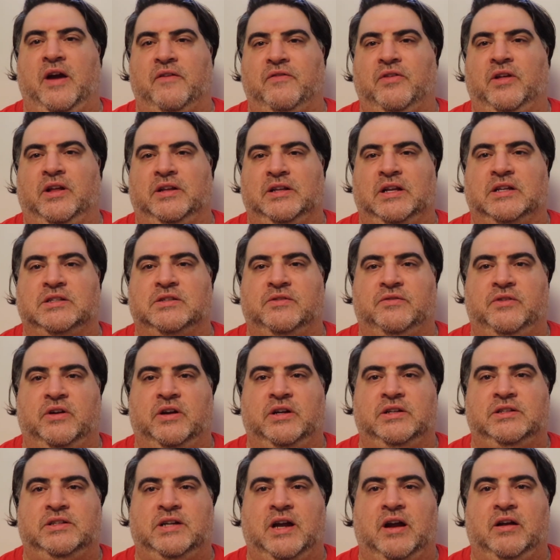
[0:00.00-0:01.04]
feel like that's a
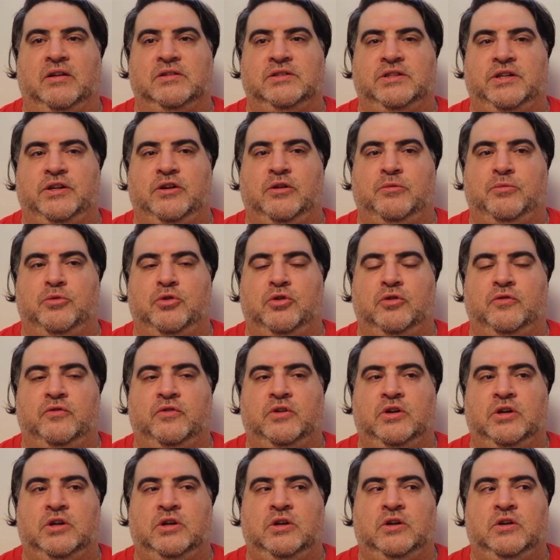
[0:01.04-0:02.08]
very Tarantino move